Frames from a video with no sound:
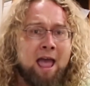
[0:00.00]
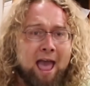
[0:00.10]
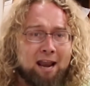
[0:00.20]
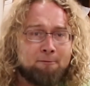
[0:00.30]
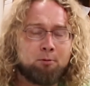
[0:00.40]

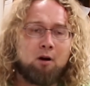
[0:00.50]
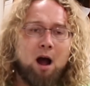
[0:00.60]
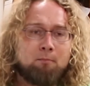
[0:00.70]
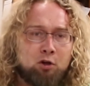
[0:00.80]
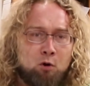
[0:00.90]
And if
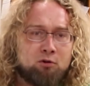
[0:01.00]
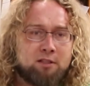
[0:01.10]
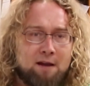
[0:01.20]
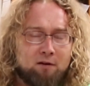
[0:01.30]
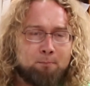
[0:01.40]
Prop
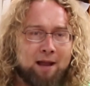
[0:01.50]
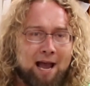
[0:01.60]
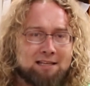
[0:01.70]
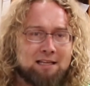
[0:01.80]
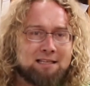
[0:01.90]
207
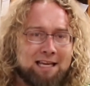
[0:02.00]
passes,